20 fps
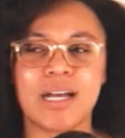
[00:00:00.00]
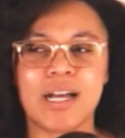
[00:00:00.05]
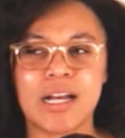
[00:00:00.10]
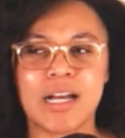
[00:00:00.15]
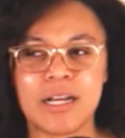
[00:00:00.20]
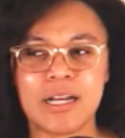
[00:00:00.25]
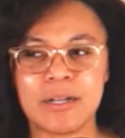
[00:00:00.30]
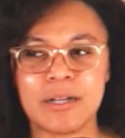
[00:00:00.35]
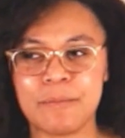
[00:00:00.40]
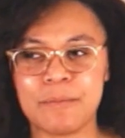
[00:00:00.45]

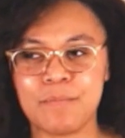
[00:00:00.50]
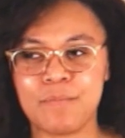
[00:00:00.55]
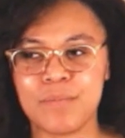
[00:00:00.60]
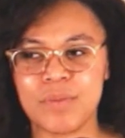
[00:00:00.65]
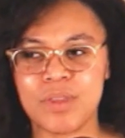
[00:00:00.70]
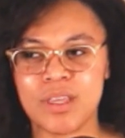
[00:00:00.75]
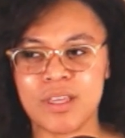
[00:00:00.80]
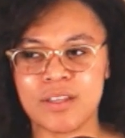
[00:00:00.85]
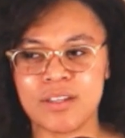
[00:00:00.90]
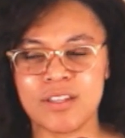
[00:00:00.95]

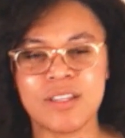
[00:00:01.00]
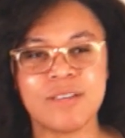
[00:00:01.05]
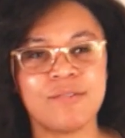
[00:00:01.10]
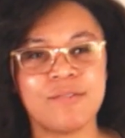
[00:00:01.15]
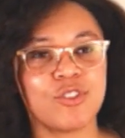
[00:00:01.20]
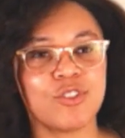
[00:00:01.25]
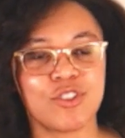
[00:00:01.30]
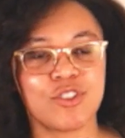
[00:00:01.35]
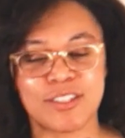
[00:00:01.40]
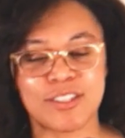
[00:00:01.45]
Um, and
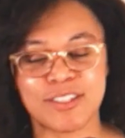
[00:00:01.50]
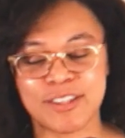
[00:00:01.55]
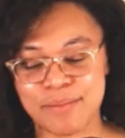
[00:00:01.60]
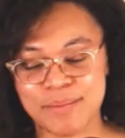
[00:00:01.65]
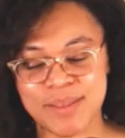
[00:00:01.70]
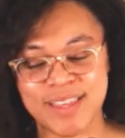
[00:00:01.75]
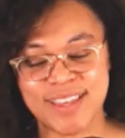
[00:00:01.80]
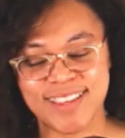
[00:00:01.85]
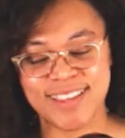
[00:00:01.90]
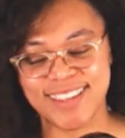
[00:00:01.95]
even just
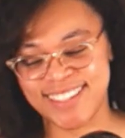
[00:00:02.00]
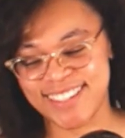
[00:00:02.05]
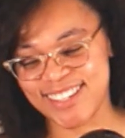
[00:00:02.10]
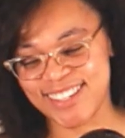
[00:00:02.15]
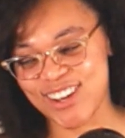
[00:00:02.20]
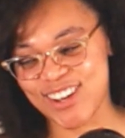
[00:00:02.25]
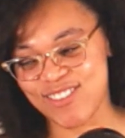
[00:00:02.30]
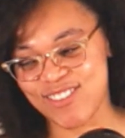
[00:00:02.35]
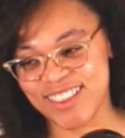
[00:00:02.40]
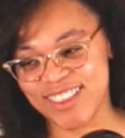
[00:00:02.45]
some of the
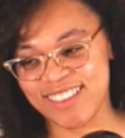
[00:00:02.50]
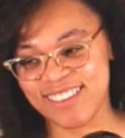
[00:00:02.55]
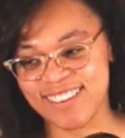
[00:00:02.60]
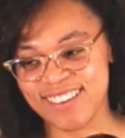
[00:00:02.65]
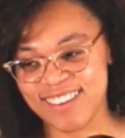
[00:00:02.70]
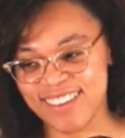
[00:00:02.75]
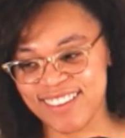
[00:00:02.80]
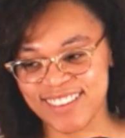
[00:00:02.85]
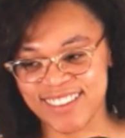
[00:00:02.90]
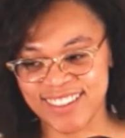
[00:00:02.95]
stuff at
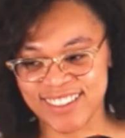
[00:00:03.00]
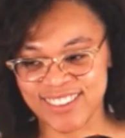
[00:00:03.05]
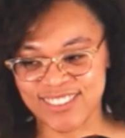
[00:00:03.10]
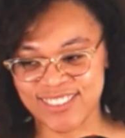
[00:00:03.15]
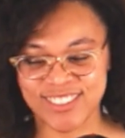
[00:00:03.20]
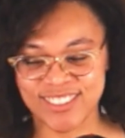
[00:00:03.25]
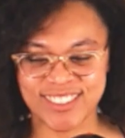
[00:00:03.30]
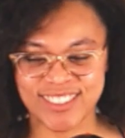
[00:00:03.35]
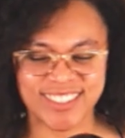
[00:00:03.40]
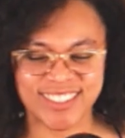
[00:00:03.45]
the end, like
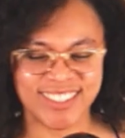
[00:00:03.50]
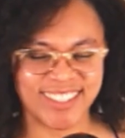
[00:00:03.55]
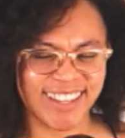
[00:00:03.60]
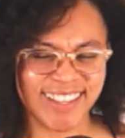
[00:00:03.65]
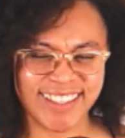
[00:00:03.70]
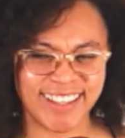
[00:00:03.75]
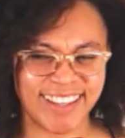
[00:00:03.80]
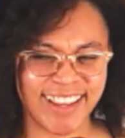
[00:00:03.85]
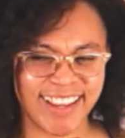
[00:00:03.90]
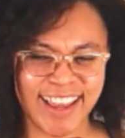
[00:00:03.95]
it was, you
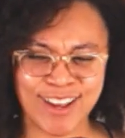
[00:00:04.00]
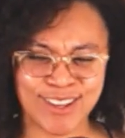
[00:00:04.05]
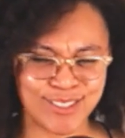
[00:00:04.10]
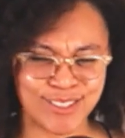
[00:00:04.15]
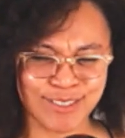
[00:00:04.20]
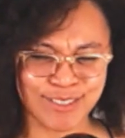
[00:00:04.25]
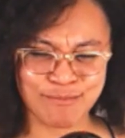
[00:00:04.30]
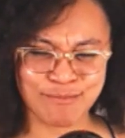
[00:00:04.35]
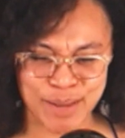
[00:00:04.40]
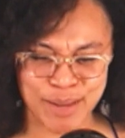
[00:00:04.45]
got like a
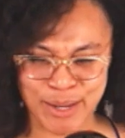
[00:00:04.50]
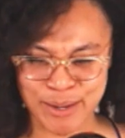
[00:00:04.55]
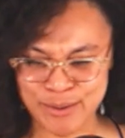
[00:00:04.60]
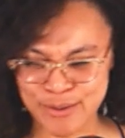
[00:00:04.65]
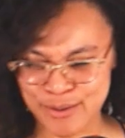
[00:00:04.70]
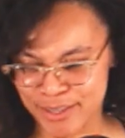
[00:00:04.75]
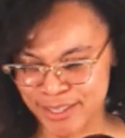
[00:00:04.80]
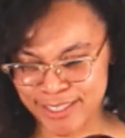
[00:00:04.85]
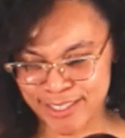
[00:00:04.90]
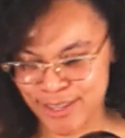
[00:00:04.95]
house of
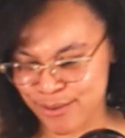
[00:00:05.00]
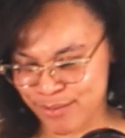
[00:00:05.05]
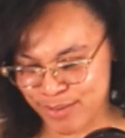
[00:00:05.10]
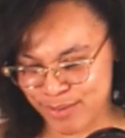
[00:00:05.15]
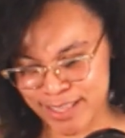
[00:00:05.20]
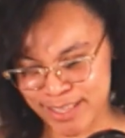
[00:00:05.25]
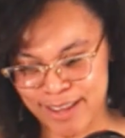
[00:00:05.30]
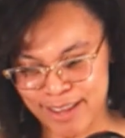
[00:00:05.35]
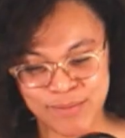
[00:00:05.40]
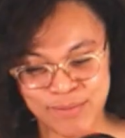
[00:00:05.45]
mail and stuff
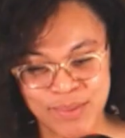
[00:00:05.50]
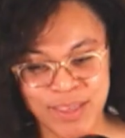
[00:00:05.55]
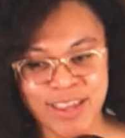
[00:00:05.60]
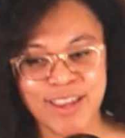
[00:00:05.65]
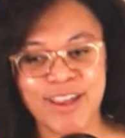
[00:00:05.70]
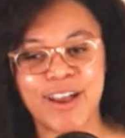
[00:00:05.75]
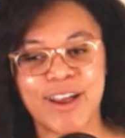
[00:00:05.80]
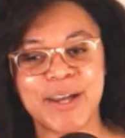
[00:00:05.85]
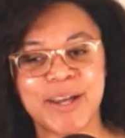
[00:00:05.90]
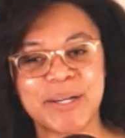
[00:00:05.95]
like that,
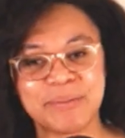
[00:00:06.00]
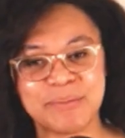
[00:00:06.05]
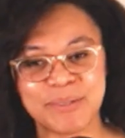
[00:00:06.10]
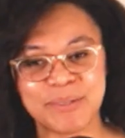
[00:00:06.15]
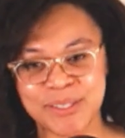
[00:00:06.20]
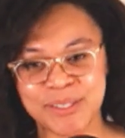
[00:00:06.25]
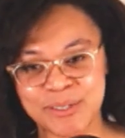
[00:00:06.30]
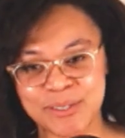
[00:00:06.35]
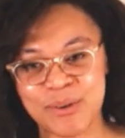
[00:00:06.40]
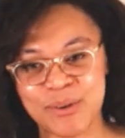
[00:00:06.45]
uh,
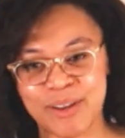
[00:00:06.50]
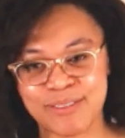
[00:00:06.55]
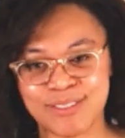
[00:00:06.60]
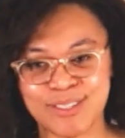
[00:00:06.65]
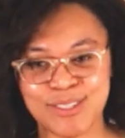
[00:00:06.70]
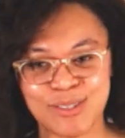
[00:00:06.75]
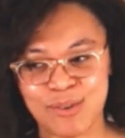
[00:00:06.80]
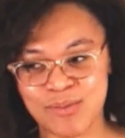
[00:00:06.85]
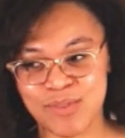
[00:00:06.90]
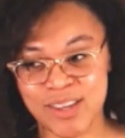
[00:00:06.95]
where you have
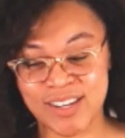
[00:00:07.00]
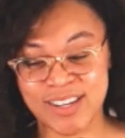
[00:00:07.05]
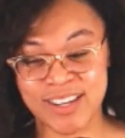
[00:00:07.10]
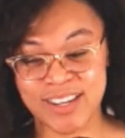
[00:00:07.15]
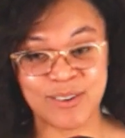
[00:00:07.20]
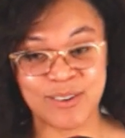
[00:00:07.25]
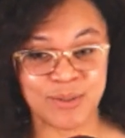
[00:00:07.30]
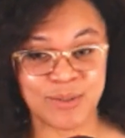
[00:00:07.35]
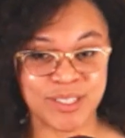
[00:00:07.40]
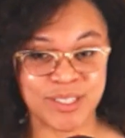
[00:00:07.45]
to tone that
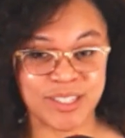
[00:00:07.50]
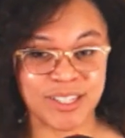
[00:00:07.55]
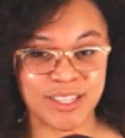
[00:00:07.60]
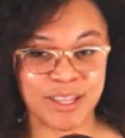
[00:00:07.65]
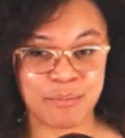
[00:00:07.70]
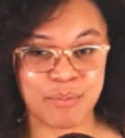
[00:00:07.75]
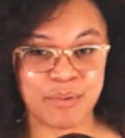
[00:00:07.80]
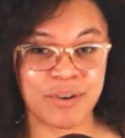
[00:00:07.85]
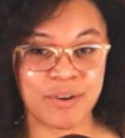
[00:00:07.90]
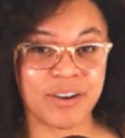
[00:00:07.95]
down or take
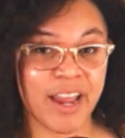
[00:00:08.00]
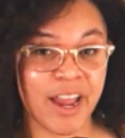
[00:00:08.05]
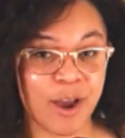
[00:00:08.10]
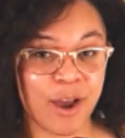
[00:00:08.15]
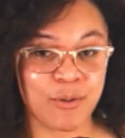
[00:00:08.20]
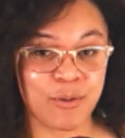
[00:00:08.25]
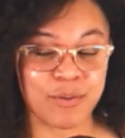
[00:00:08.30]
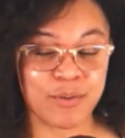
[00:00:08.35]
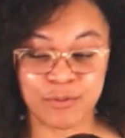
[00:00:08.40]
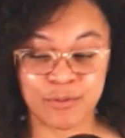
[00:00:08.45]
that part
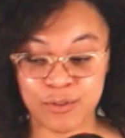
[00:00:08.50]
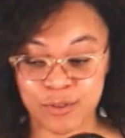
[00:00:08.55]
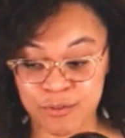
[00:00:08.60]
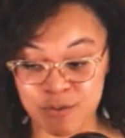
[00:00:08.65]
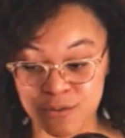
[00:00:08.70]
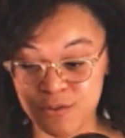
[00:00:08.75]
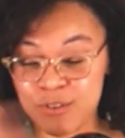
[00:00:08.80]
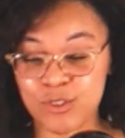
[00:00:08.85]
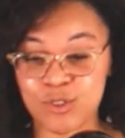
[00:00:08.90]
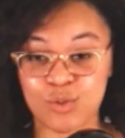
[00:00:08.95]
out for
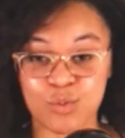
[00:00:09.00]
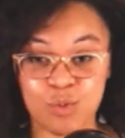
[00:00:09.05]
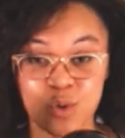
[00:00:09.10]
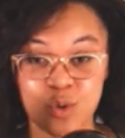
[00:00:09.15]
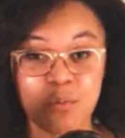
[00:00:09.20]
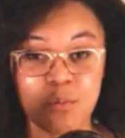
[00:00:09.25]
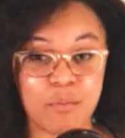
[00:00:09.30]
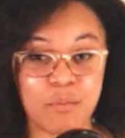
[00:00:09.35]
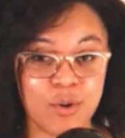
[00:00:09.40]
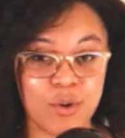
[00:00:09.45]
the
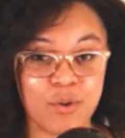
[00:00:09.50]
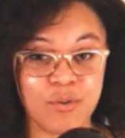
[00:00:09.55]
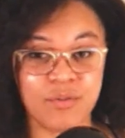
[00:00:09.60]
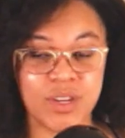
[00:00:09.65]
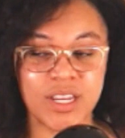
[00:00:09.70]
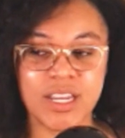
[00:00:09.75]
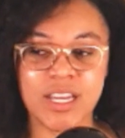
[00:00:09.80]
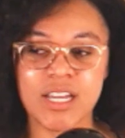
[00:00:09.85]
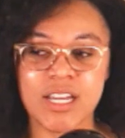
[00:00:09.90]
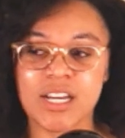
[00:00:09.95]
visual
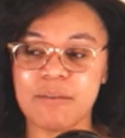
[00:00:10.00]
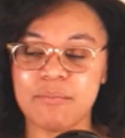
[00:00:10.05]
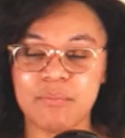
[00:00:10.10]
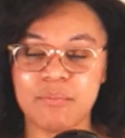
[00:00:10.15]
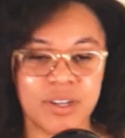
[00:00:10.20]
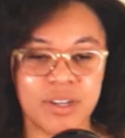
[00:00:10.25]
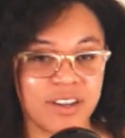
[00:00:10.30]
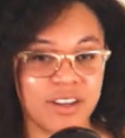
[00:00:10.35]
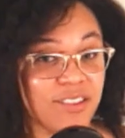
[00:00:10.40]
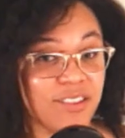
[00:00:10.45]
movie.
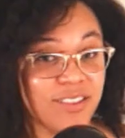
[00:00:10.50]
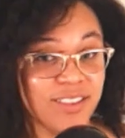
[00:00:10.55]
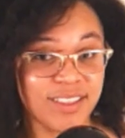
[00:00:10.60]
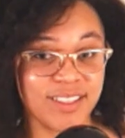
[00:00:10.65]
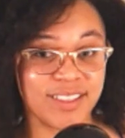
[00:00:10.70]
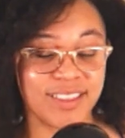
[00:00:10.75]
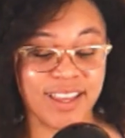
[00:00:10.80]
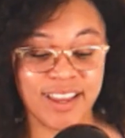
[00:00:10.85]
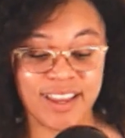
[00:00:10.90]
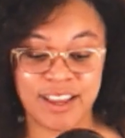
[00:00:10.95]
But other
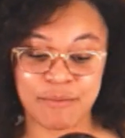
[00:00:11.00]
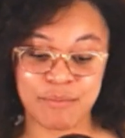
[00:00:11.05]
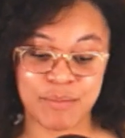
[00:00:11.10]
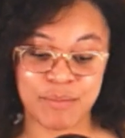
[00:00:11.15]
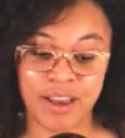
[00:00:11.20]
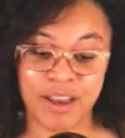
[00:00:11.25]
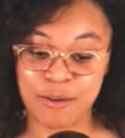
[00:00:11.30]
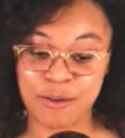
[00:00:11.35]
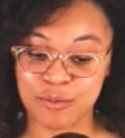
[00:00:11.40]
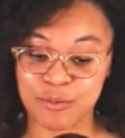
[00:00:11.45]
than that, I
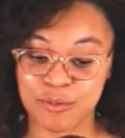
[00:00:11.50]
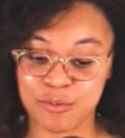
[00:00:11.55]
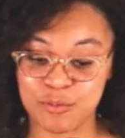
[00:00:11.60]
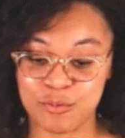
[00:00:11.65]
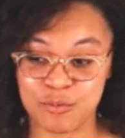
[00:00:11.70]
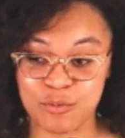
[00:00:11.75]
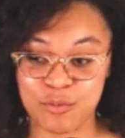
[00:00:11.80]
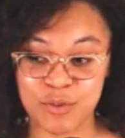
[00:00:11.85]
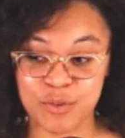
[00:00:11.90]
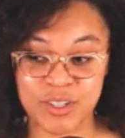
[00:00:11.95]
mean, I was
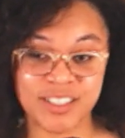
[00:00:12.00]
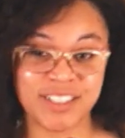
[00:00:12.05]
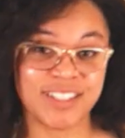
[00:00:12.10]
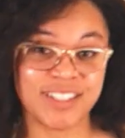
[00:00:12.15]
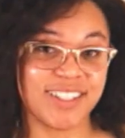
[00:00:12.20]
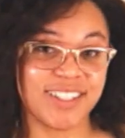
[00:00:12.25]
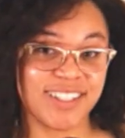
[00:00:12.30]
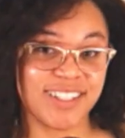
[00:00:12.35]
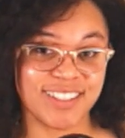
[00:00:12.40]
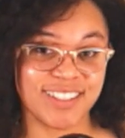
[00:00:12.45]

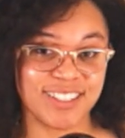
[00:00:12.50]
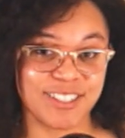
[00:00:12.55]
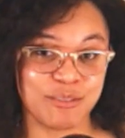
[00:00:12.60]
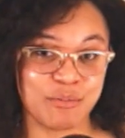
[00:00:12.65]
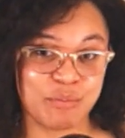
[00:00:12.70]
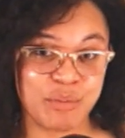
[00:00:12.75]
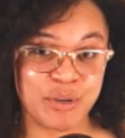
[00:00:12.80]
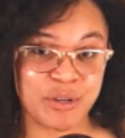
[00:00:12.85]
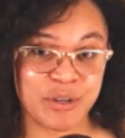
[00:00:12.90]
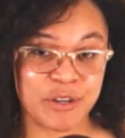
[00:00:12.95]
really digging
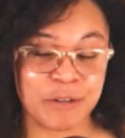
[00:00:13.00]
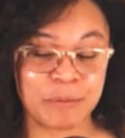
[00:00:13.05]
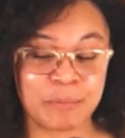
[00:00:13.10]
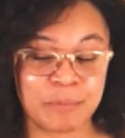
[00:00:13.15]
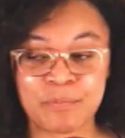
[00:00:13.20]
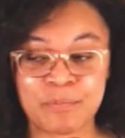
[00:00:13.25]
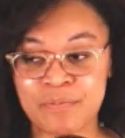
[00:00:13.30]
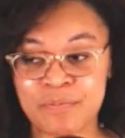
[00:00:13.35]
this book.